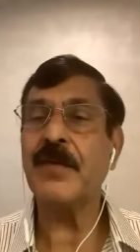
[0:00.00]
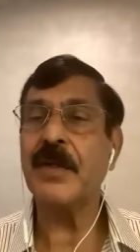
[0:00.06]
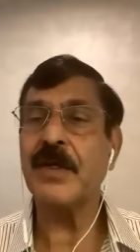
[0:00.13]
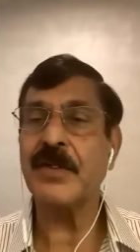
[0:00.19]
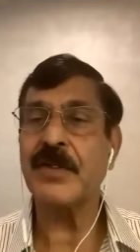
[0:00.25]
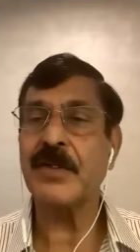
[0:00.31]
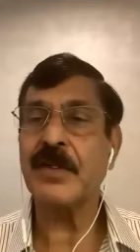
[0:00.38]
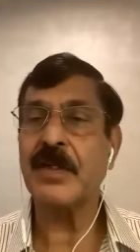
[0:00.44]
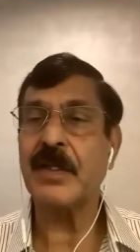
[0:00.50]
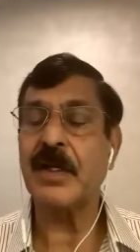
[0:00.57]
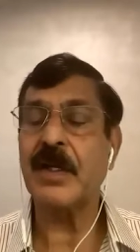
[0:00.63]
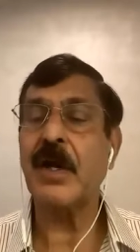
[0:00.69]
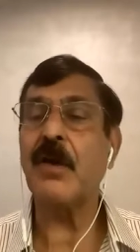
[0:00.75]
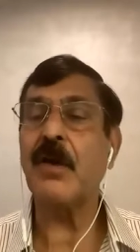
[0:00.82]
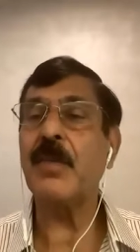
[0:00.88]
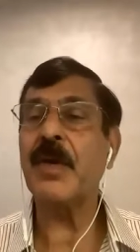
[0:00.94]
years, the
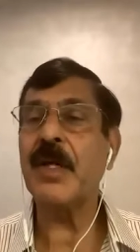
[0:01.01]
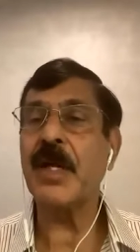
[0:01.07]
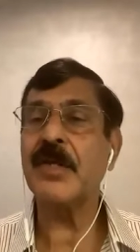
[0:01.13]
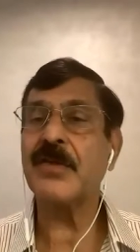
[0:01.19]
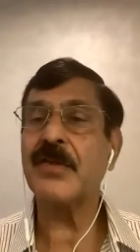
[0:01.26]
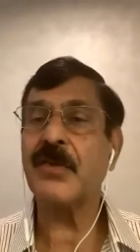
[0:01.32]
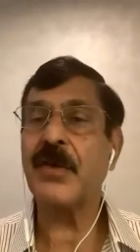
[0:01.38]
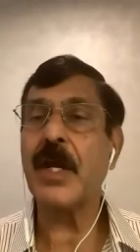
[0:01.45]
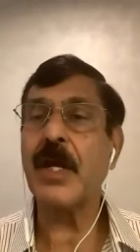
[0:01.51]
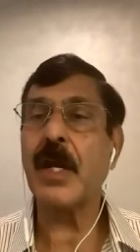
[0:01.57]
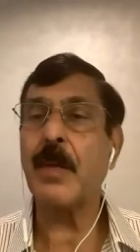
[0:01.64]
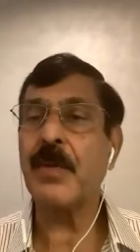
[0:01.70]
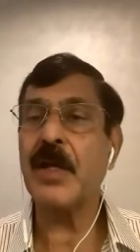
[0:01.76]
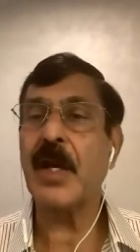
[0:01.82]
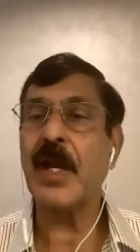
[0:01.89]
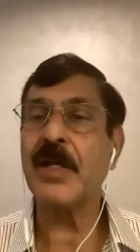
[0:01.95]
government has
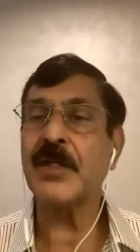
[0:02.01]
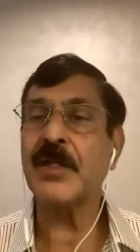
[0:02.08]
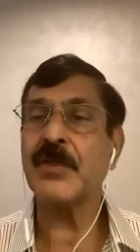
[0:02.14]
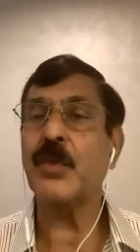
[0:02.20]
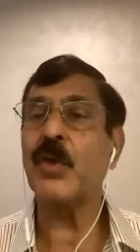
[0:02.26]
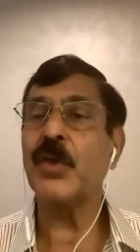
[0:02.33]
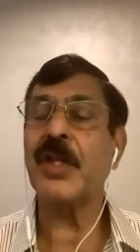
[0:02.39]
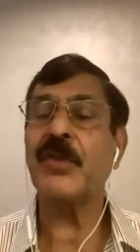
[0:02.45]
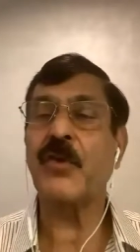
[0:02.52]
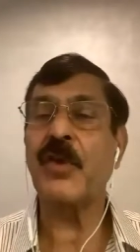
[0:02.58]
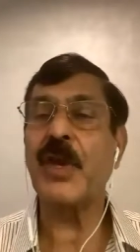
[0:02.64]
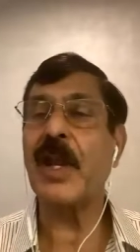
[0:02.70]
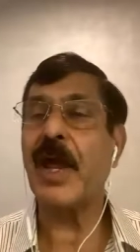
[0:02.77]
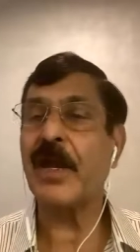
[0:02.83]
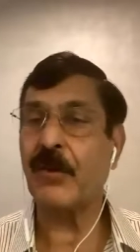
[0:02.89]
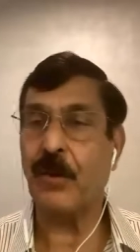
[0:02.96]
recapitalized more than 3
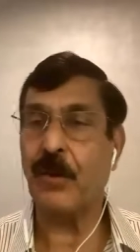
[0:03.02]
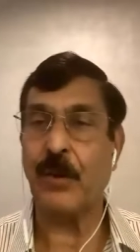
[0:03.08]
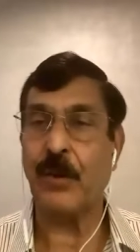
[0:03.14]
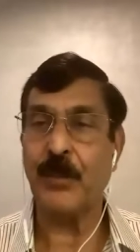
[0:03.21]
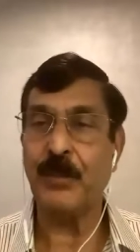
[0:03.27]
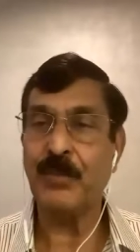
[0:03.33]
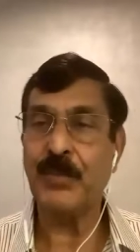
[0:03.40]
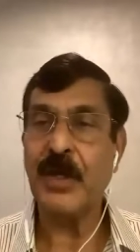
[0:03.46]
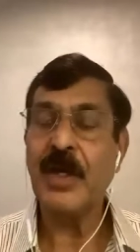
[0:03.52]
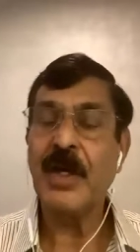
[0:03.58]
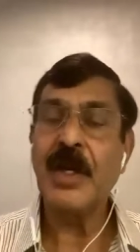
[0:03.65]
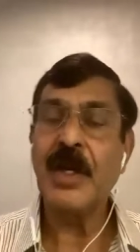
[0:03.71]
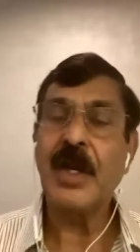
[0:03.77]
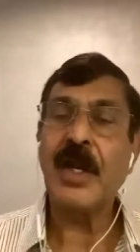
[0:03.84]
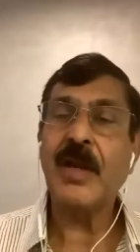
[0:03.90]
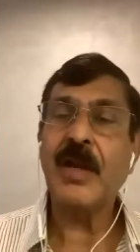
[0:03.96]
lakh crore.
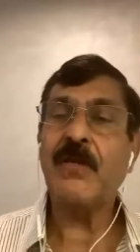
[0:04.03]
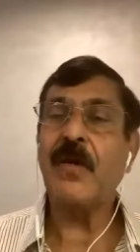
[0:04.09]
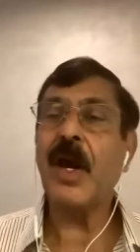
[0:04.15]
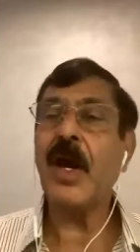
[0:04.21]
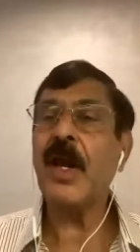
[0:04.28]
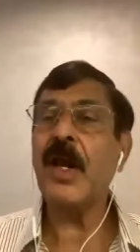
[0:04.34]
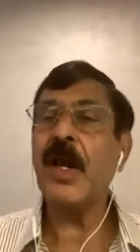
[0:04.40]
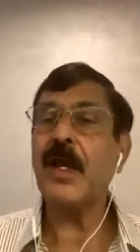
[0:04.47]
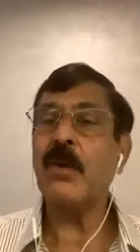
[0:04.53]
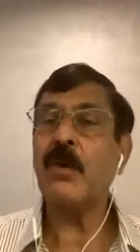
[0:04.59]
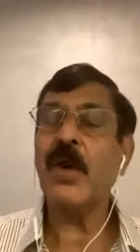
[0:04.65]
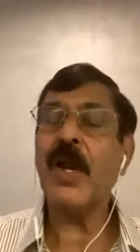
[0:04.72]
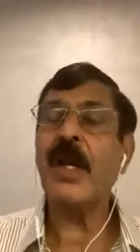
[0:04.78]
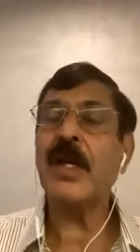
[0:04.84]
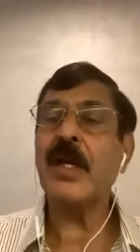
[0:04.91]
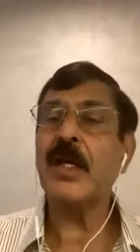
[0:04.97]
And if I
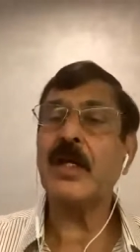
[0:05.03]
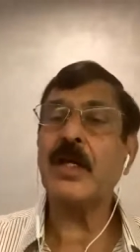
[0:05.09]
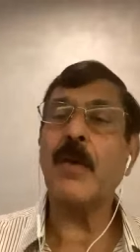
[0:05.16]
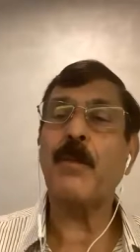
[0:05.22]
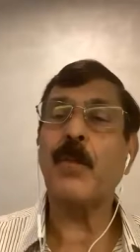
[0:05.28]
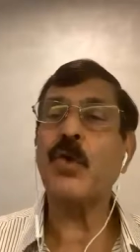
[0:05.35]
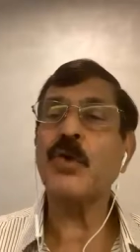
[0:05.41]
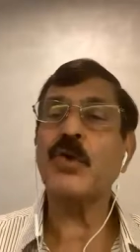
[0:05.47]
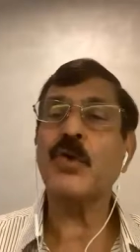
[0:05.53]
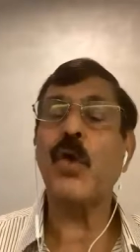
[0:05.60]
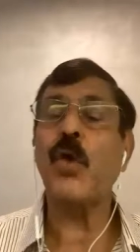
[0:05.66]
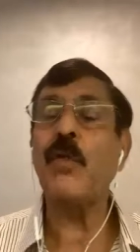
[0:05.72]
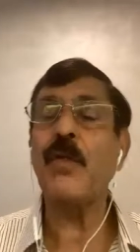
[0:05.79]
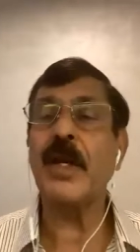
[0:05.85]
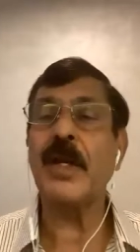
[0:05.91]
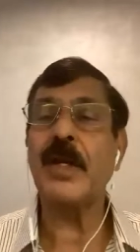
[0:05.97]
look at it now
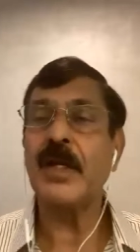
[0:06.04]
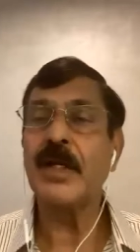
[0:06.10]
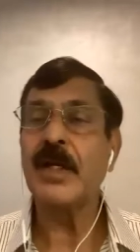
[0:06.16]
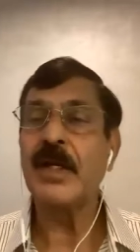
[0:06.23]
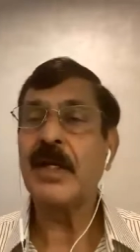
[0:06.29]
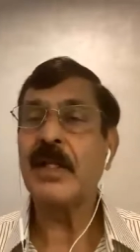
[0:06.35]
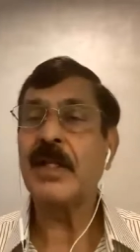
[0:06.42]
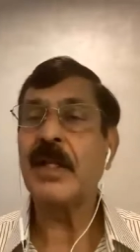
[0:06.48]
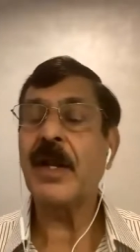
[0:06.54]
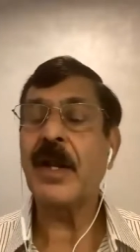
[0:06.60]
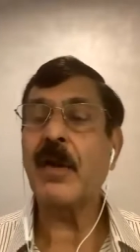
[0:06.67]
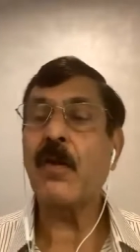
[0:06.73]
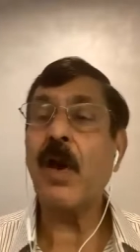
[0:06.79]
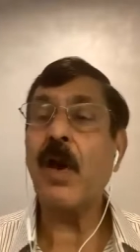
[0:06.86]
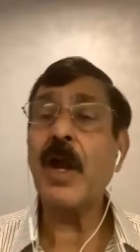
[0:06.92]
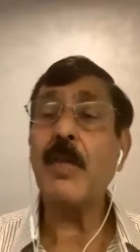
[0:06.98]
post-COVID, the
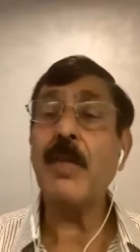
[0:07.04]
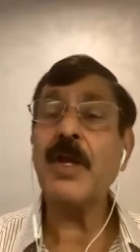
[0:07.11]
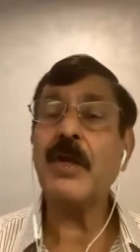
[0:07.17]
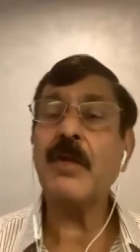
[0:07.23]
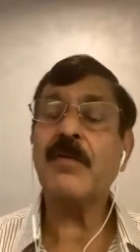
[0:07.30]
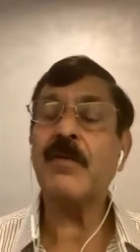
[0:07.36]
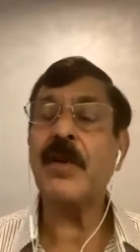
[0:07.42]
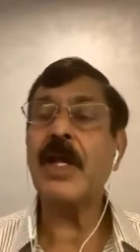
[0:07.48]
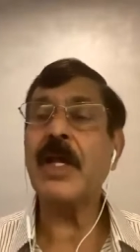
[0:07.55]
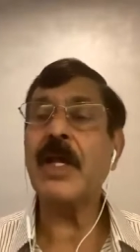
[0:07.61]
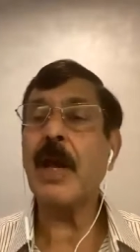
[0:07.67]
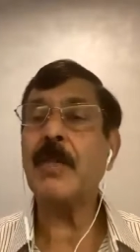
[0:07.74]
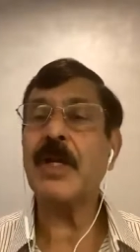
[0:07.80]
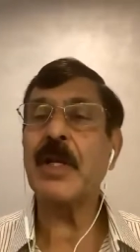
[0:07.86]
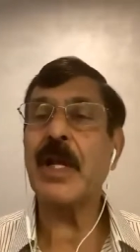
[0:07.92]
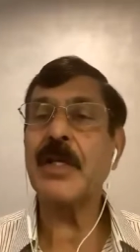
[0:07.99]
requirement of
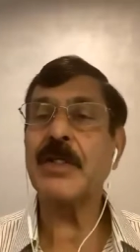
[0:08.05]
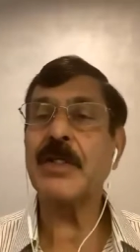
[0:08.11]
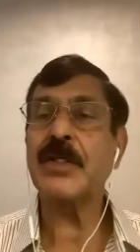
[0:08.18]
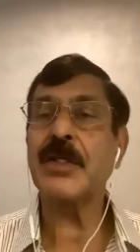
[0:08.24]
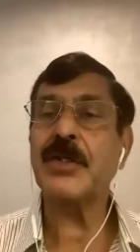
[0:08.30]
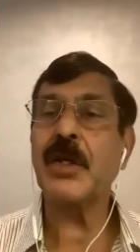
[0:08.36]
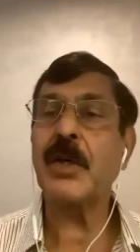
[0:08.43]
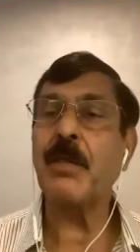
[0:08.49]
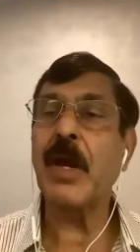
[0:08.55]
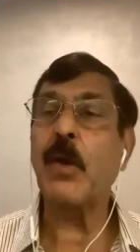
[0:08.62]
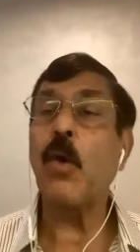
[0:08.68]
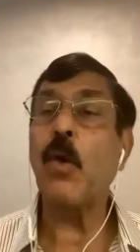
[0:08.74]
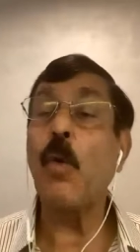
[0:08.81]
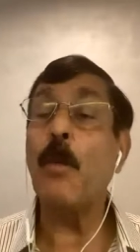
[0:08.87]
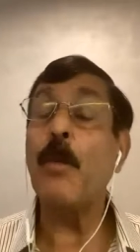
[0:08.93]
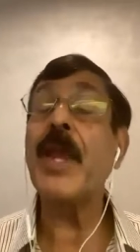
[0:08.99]
recapitalization may
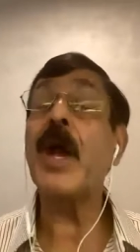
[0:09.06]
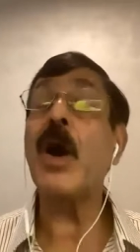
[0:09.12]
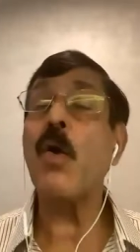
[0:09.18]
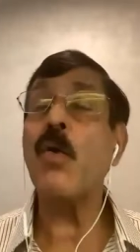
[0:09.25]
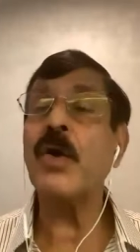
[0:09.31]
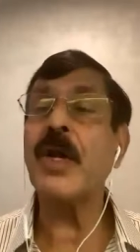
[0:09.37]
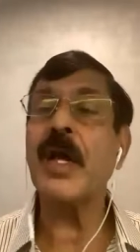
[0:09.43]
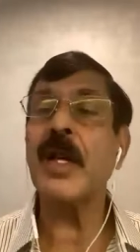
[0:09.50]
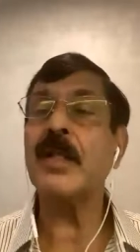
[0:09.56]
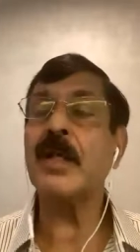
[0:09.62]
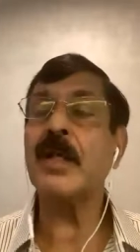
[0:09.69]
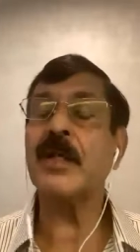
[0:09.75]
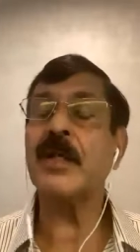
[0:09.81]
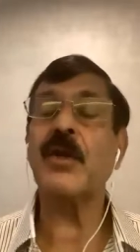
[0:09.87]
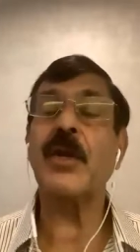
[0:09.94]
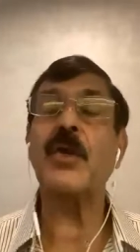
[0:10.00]
go beyond
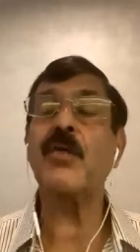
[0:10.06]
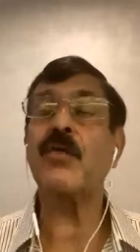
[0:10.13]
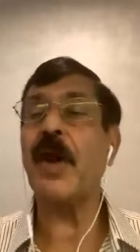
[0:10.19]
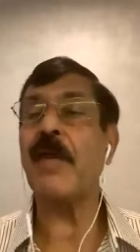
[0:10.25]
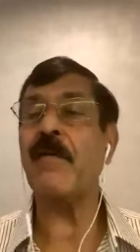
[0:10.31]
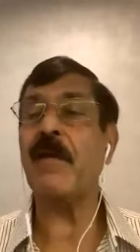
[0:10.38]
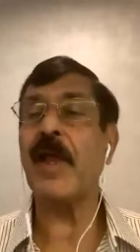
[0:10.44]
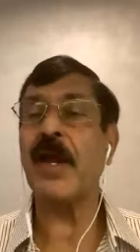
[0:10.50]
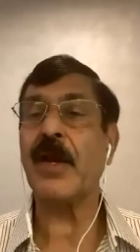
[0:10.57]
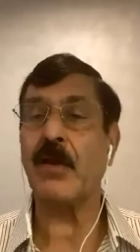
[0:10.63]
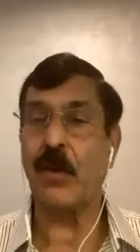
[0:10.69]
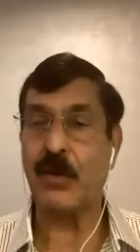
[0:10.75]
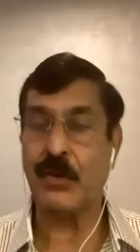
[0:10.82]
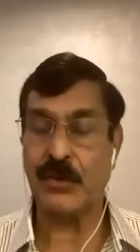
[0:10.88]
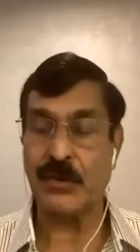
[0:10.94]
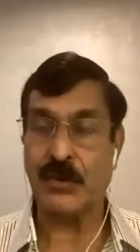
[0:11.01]
another 3 to 5 lakh
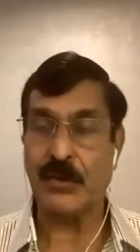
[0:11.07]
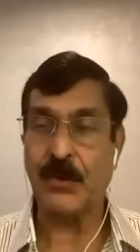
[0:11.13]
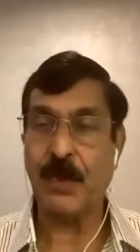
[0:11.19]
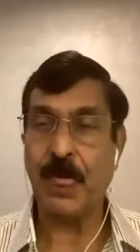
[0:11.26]
crores.